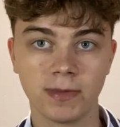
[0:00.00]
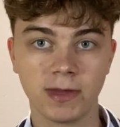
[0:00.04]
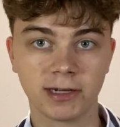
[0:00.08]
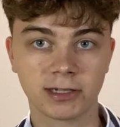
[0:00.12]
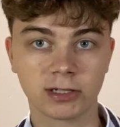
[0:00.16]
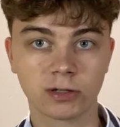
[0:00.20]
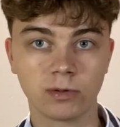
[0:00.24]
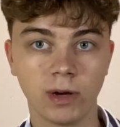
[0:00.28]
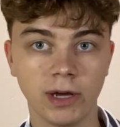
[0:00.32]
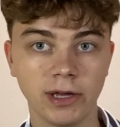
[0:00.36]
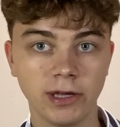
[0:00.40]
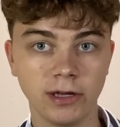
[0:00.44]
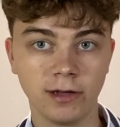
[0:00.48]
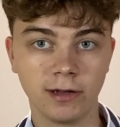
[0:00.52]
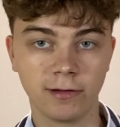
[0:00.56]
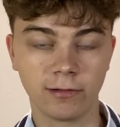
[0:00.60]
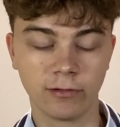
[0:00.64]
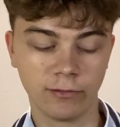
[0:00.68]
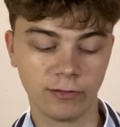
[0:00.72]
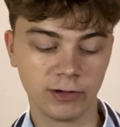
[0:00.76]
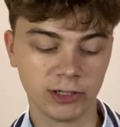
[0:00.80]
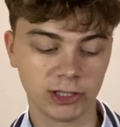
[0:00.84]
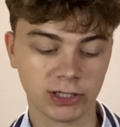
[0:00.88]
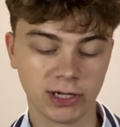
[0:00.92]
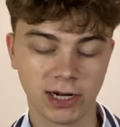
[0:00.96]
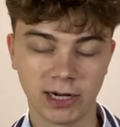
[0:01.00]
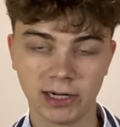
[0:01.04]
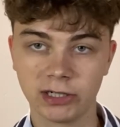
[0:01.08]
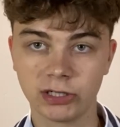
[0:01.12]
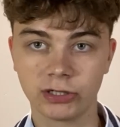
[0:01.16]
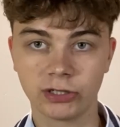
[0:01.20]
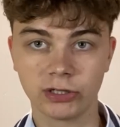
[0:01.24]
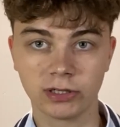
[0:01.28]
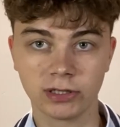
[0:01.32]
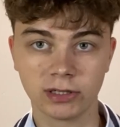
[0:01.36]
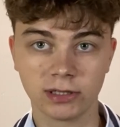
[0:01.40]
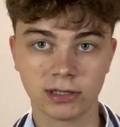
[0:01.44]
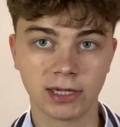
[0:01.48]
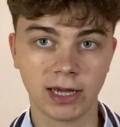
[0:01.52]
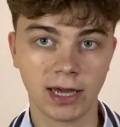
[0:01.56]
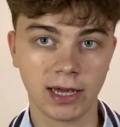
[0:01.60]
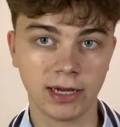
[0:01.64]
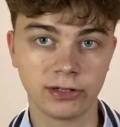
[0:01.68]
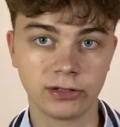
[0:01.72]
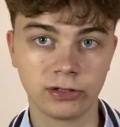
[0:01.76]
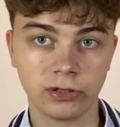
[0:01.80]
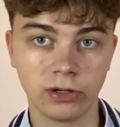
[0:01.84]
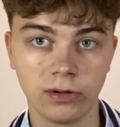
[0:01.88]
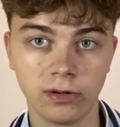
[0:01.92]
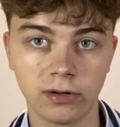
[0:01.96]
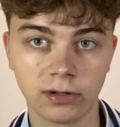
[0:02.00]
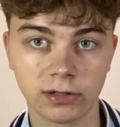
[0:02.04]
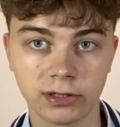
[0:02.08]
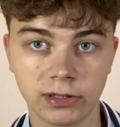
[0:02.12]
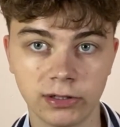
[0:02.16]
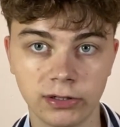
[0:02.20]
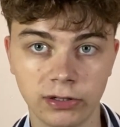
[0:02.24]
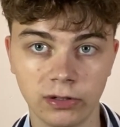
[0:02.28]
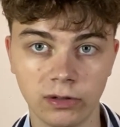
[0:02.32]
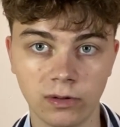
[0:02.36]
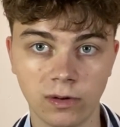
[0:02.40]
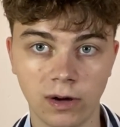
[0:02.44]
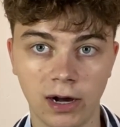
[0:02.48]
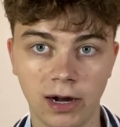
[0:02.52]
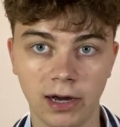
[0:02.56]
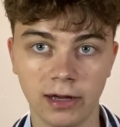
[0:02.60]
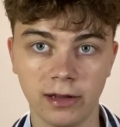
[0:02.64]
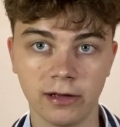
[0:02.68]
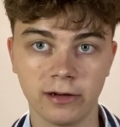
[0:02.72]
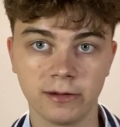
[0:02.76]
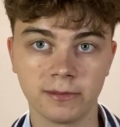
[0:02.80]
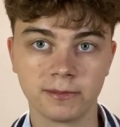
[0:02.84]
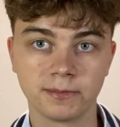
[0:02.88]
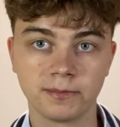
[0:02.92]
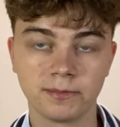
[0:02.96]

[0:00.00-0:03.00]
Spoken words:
It's quite useful revision and it shouldn't take too long to do either.